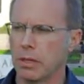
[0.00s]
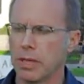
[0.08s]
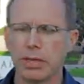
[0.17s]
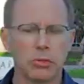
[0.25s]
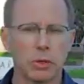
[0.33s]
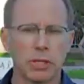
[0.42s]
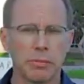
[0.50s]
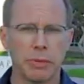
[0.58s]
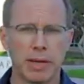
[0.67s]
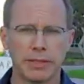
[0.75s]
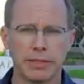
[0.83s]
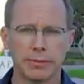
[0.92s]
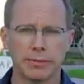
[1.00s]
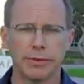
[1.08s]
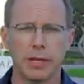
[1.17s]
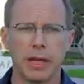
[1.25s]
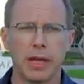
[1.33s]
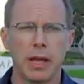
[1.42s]
That's really impressive.
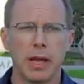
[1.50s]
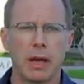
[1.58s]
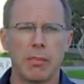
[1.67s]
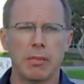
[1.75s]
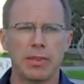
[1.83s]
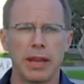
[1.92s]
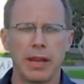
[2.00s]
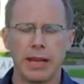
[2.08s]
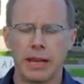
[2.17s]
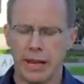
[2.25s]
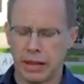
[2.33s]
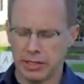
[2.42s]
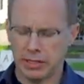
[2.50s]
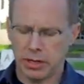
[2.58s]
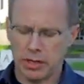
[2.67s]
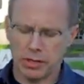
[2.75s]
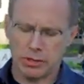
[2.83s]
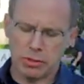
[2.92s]
But then I
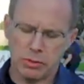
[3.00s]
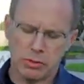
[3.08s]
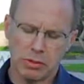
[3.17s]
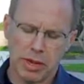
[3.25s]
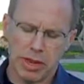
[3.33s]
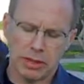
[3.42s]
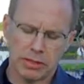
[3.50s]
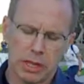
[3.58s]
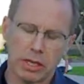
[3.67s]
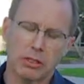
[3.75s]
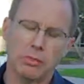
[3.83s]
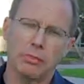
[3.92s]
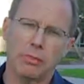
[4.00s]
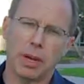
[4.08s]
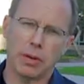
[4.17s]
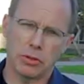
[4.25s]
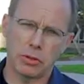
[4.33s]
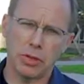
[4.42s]
started to talk to
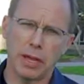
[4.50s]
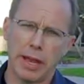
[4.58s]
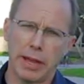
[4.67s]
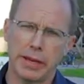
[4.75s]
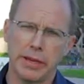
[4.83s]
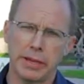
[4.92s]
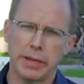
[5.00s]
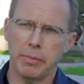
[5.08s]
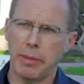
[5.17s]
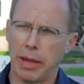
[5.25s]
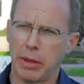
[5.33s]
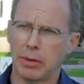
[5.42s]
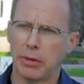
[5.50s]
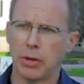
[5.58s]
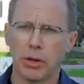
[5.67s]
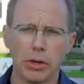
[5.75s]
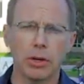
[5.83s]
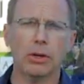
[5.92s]
our tour guide about
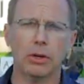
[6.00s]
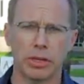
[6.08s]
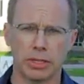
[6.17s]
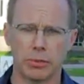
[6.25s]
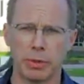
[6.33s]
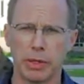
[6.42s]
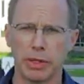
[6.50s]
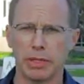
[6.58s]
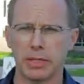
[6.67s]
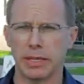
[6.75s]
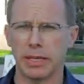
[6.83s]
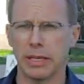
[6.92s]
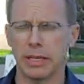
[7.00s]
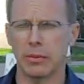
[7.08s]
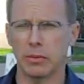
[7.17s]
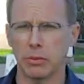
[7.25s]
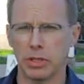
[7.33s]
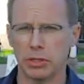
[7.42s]
her experience in
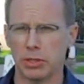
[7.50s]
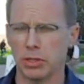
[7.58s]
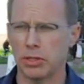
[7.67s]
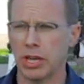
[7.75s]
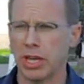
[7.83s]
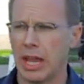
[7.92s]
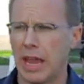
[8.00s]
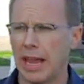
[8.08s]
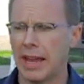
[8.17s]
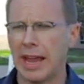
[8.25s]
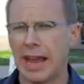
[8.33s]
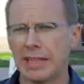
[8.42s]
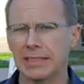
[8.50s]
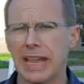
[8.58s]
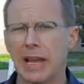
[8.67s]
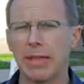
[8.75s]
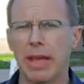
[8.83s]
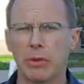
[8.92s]
research, and I asked
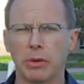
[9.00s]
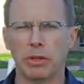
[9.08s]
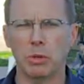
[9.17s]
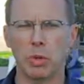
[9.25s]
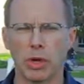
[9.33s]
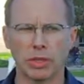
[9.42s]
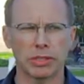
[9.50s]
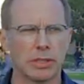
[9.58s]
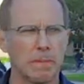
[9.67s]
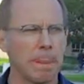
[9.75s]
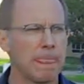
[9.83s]
how that really works.